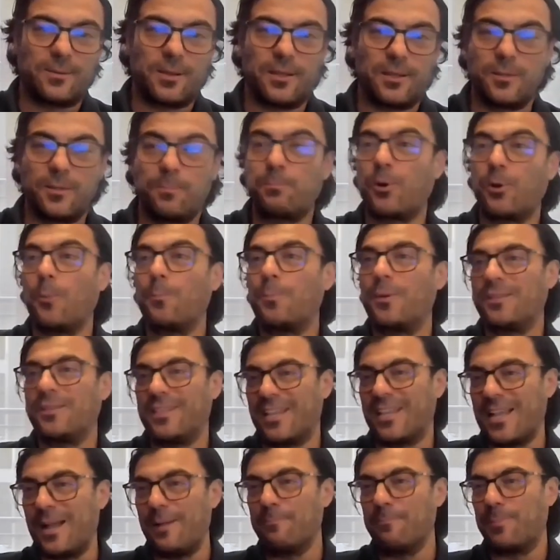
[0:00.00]
a
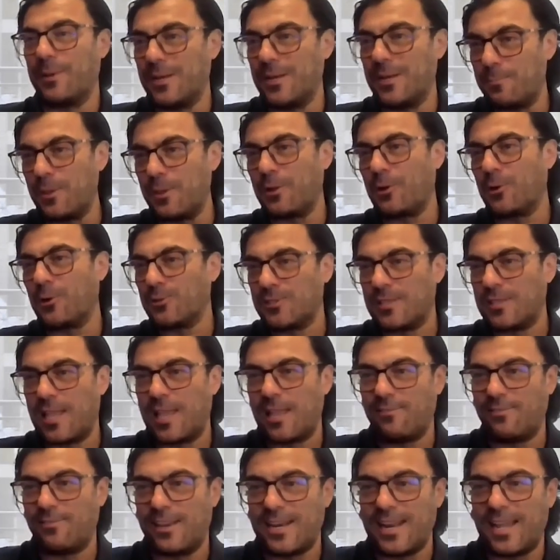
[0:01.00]
property company because they
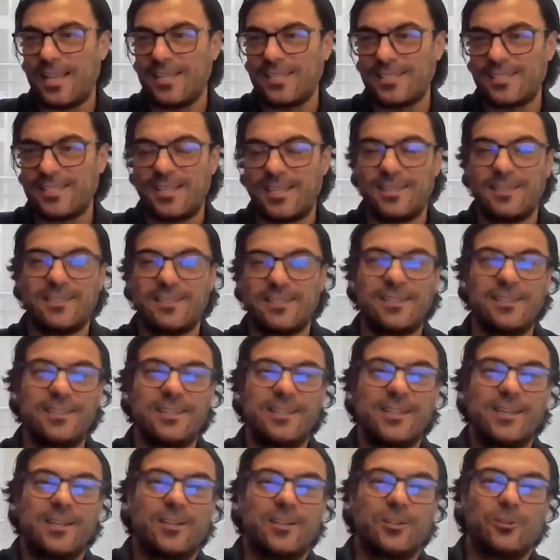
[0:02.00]
have an asset
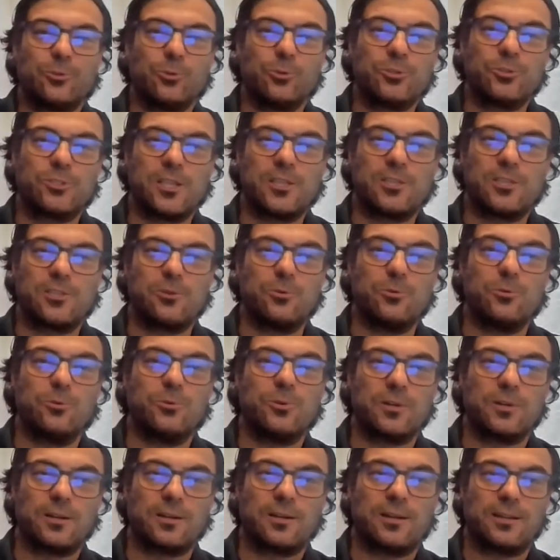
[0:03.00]
to
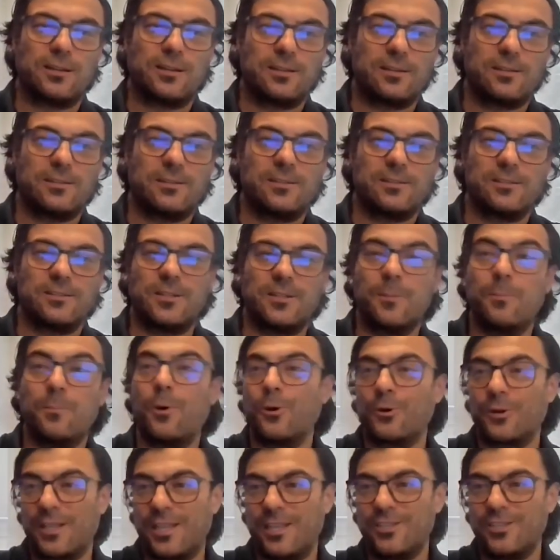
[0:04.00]
secure the
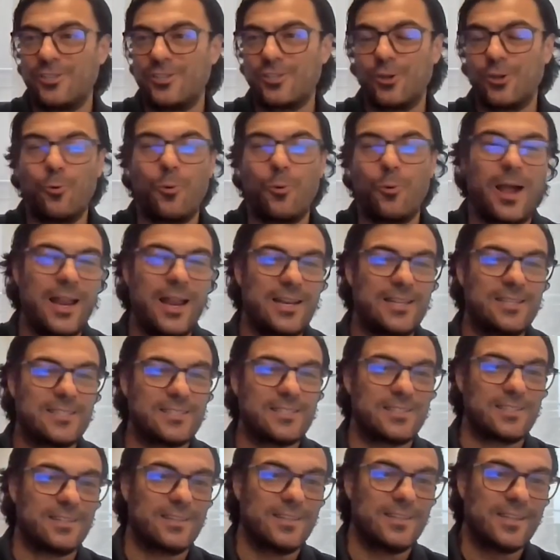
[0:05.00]
mortgage,
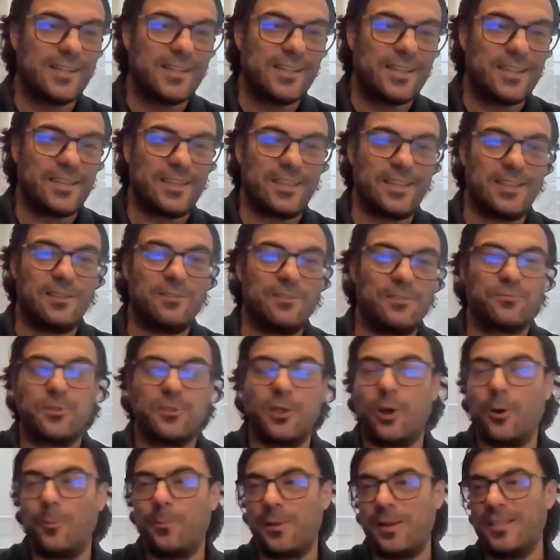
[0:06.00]
whilst if
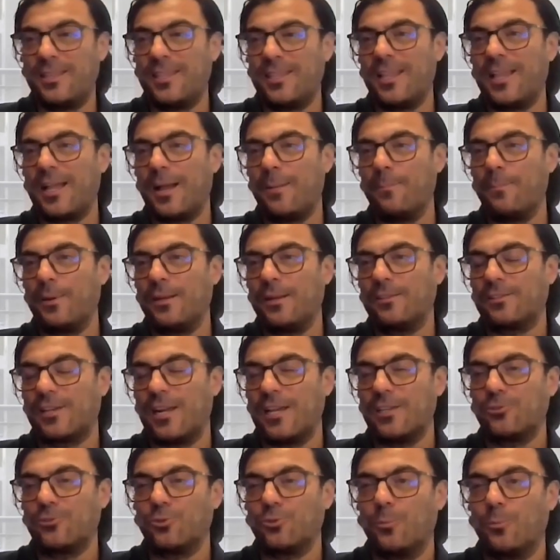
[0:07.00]
the operating company
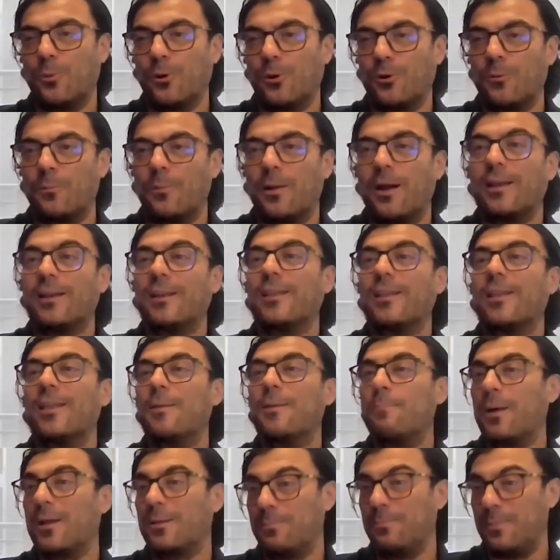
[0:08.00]
tries to borrow money,
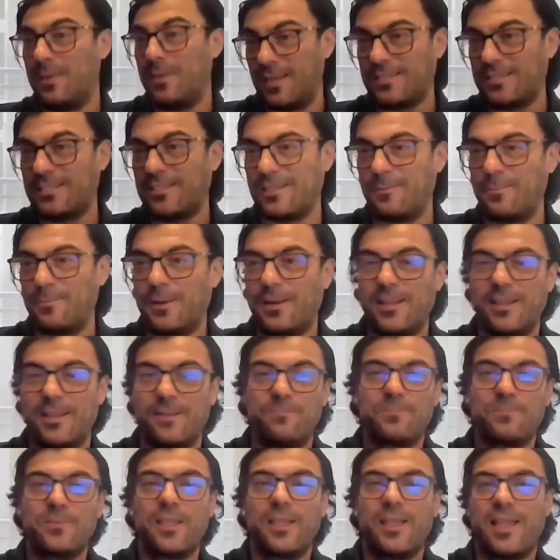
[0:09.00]
it might be
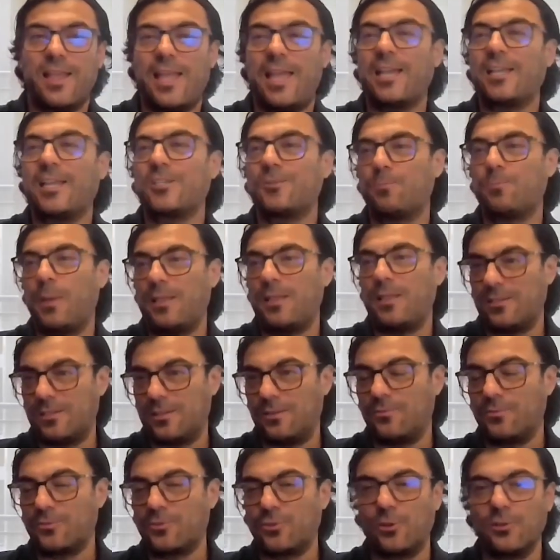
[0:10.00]
extremely
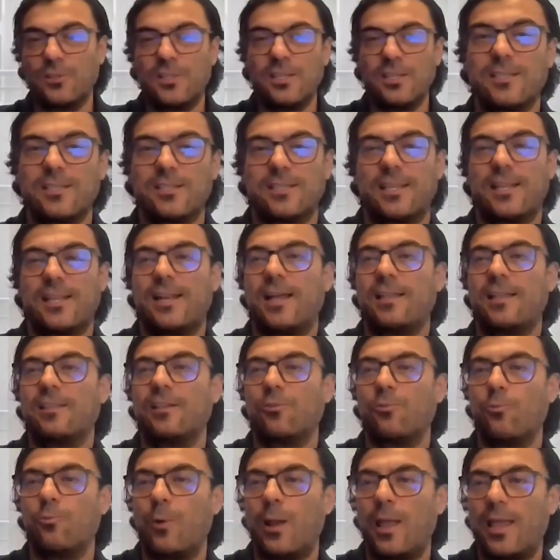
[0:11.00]
expensive. So is
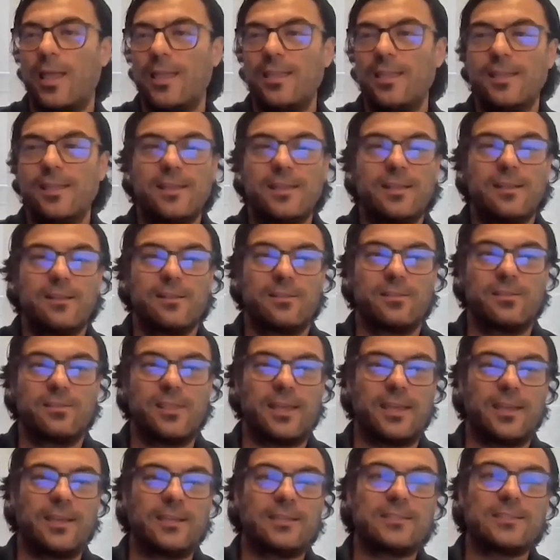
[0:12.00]
another way
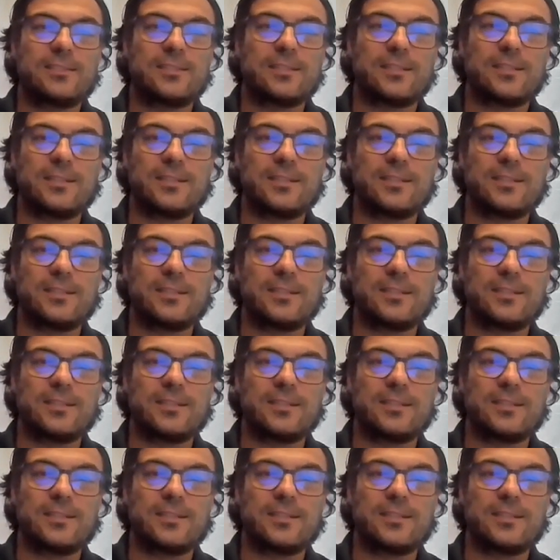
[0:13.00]
that